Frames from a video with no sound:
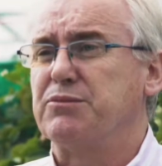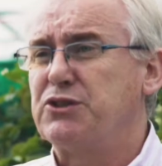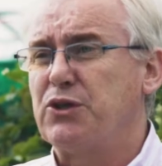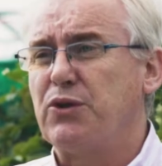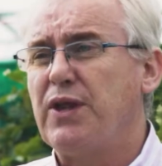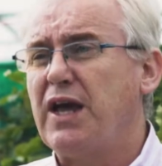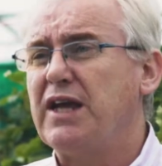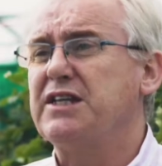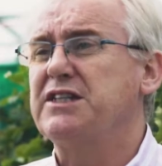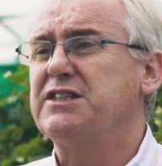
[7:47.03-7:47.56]
So
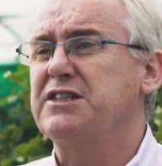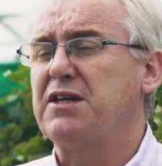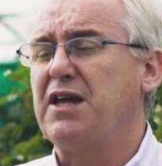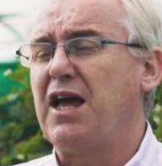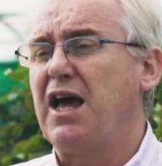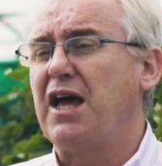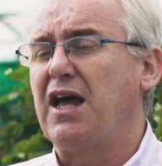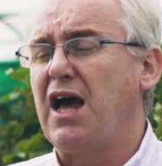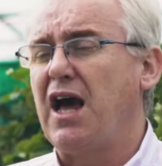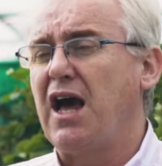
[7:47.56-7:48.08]
that is
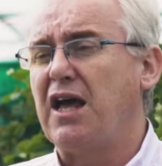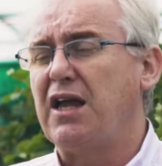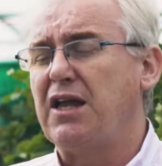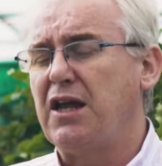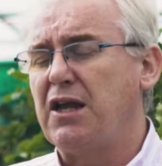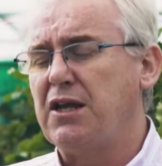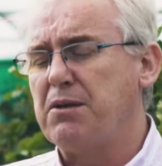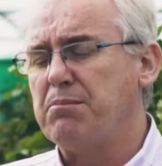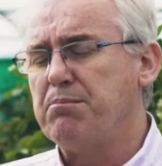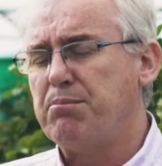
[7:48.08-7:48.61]

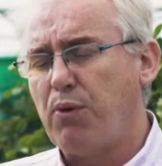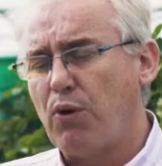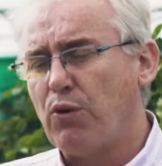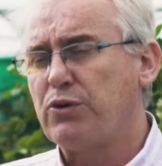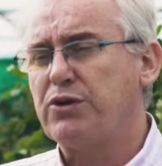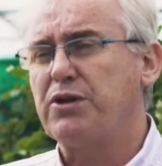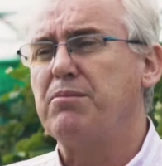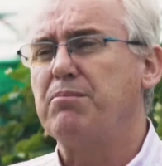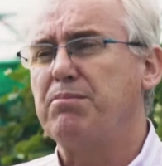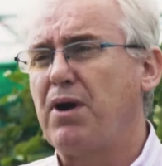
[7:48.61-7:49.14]
an
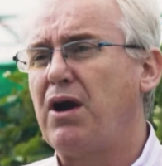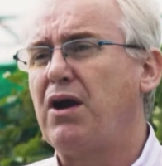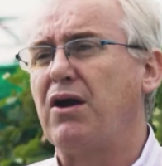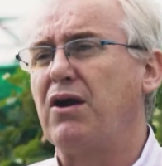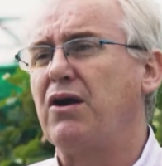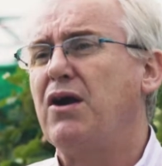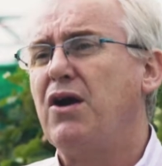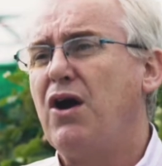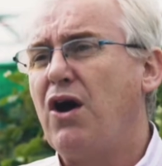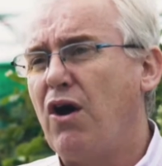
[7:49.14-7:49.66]
important
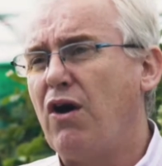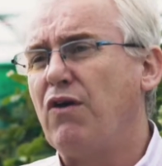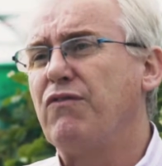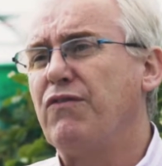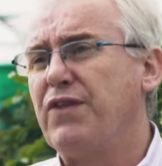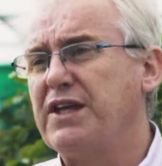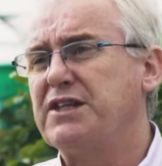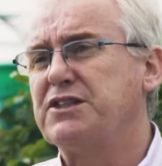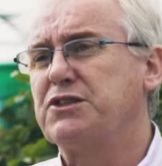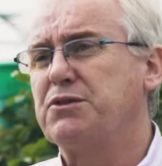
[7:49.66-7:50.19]
part of
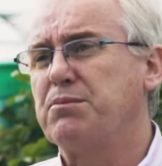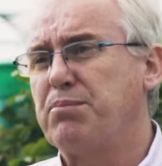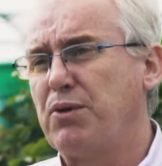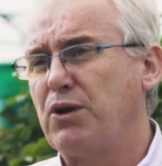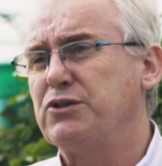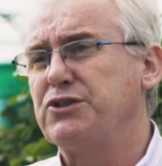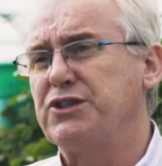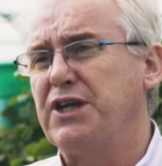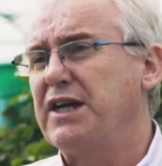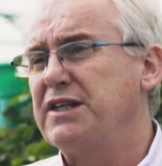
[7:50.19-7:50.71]
this
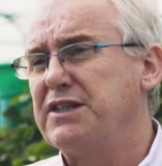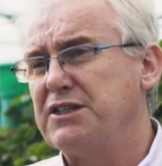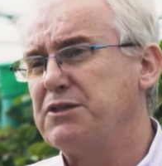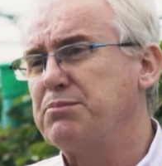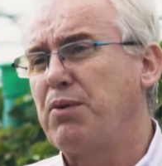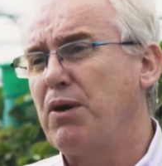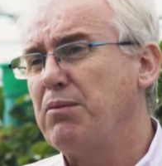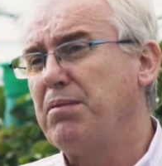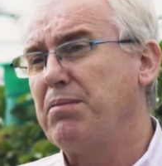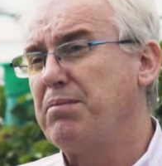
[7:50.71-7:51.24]
project. It's
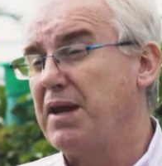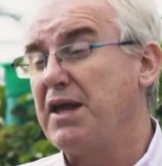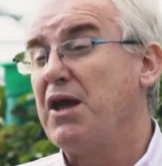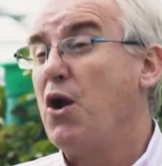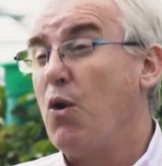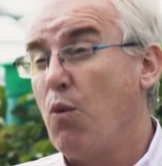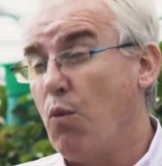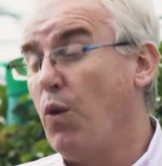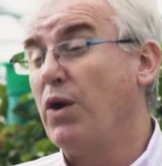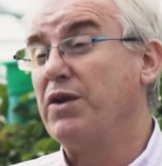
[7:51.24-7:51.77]
probably
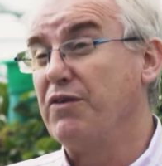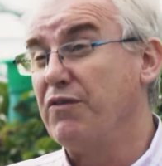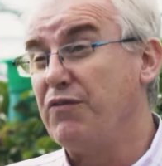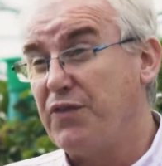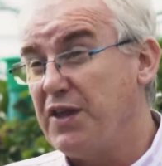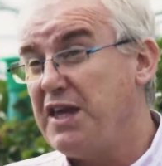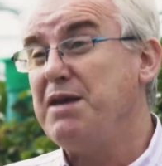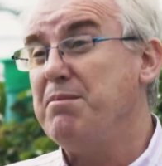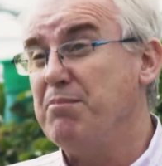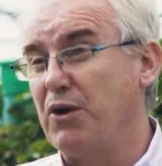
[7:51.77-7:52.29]
one of
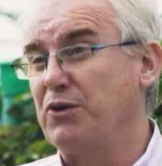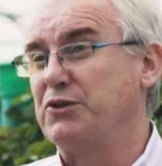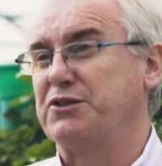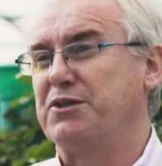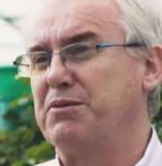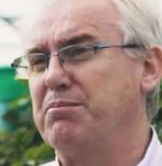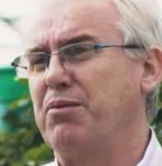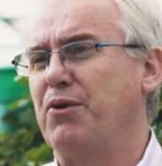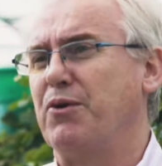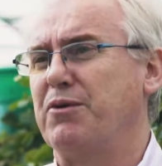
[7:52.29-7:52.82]
the most
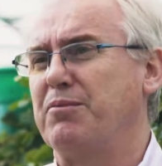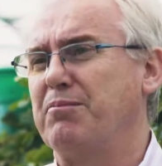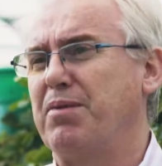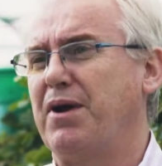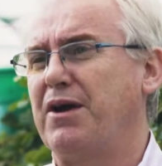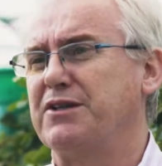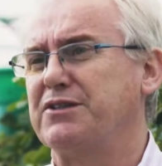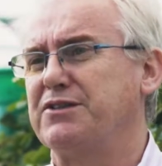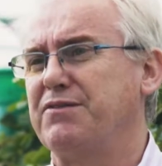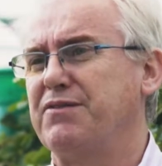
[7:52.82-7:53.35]
important
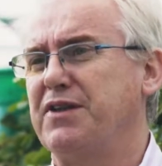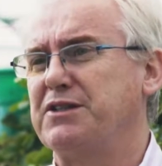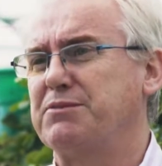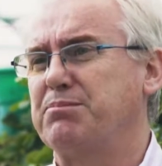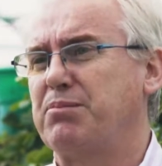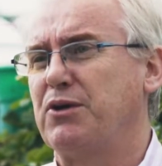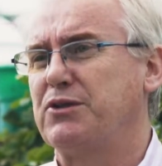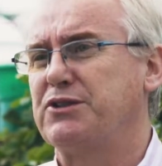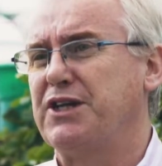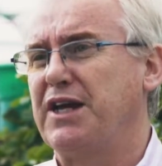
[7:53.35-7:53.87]
parts of this
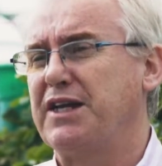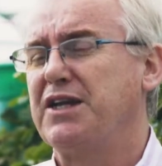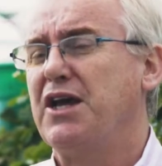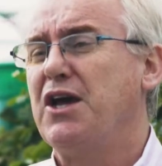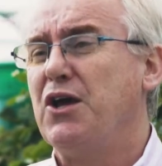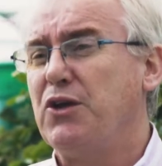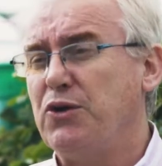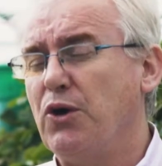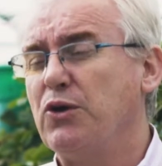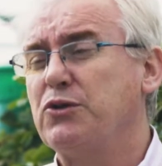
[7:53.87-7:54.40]
project,
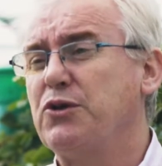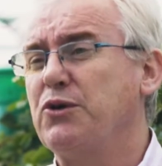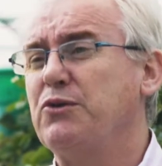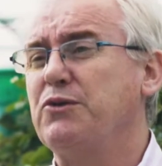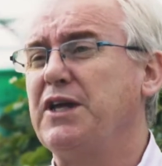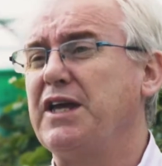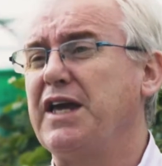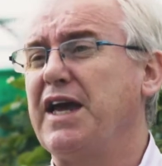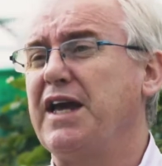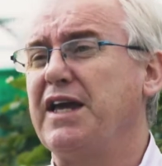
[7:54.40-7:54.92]
not
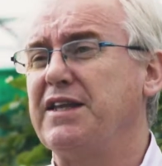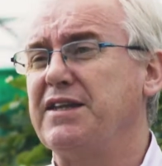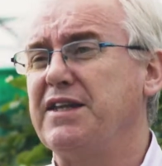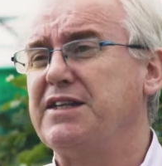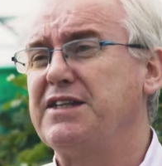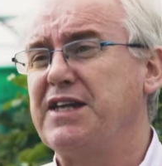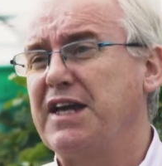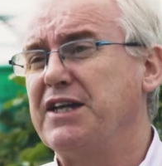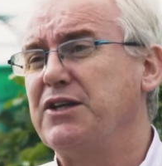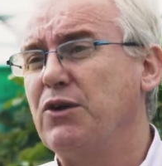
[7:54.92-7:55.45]
only getting the
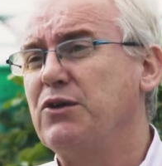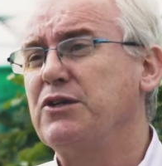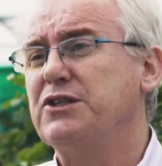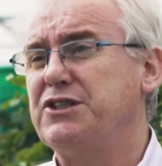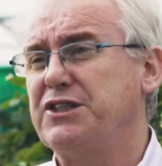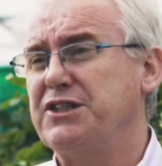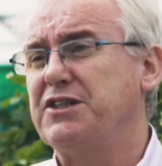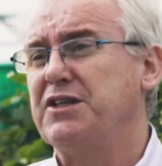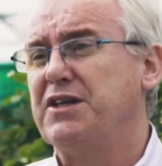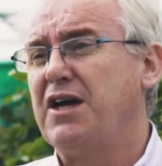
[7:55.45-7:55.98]

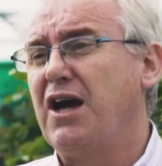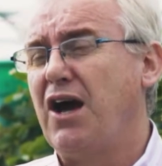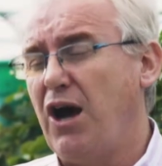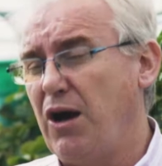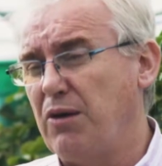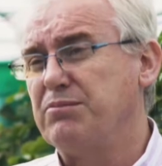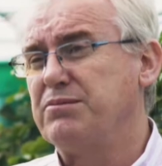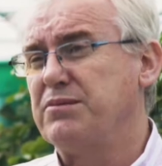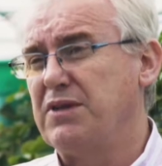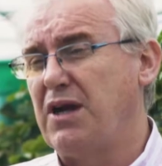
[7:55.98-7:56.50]
technology
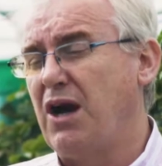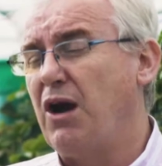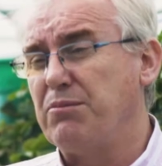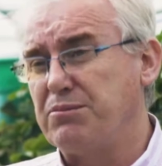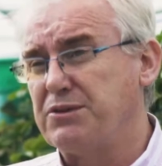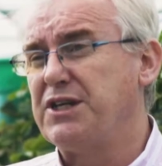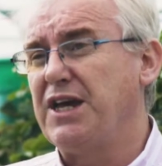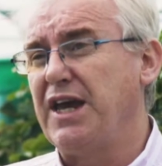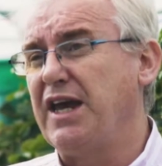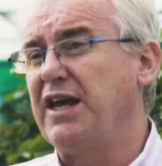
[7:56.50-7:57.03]

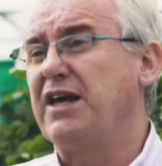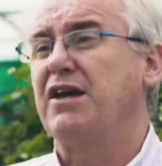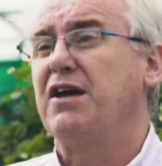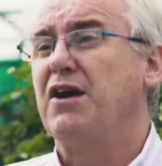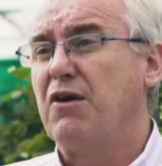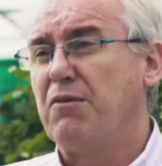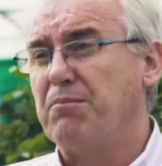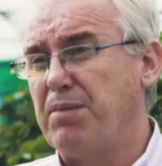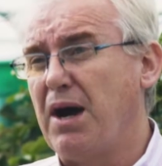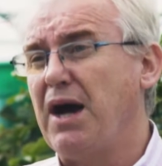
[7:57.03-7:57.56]
uptake
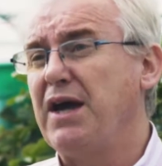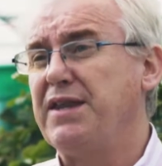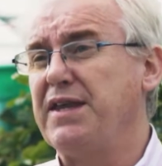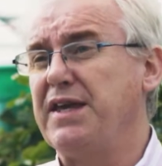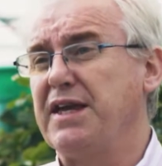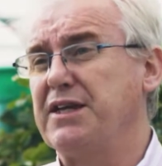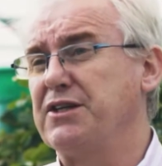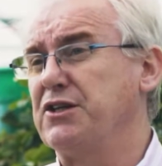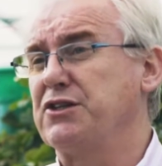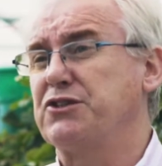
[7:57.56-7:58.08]
by the
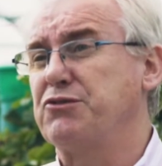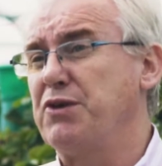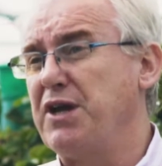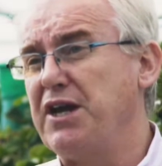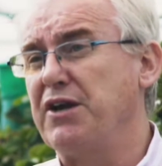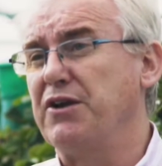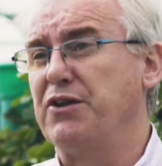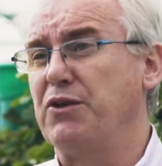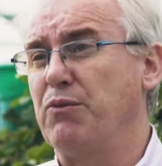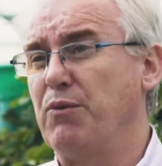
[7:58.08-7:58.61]
industry
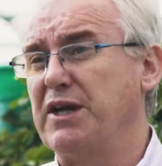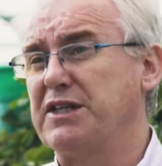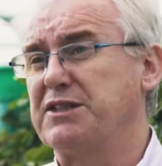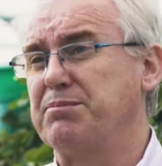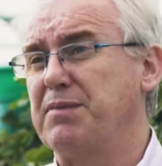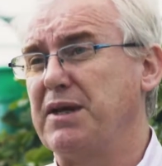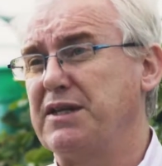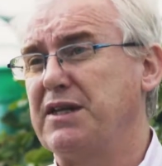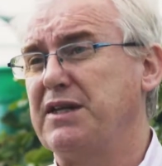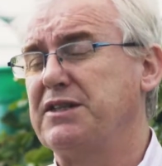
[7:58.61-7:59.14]
here in the West
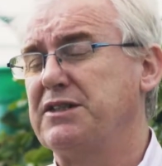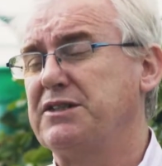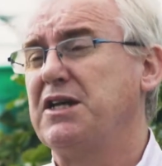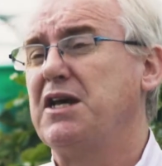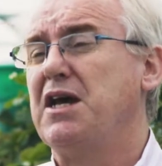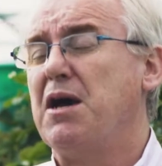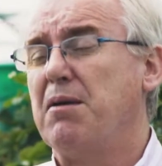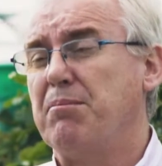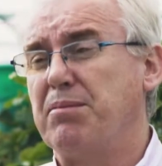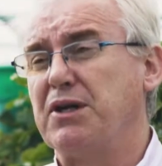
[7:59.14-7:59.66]
Midlands,
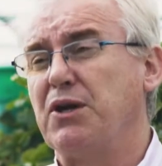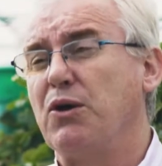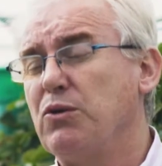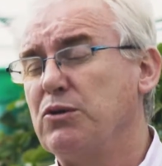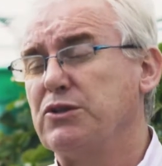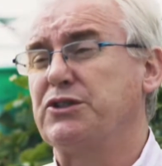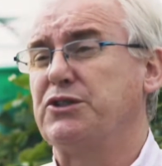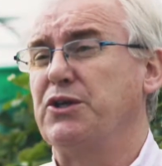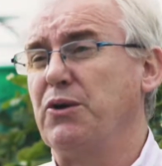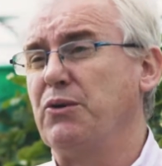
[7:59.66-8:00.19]
but
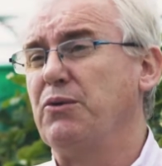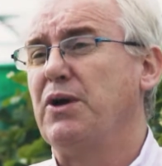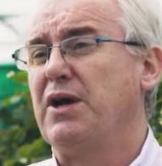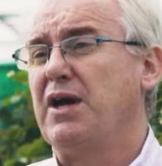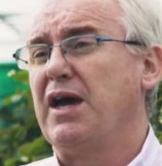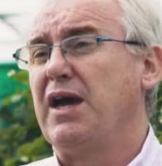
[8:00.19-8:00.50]
also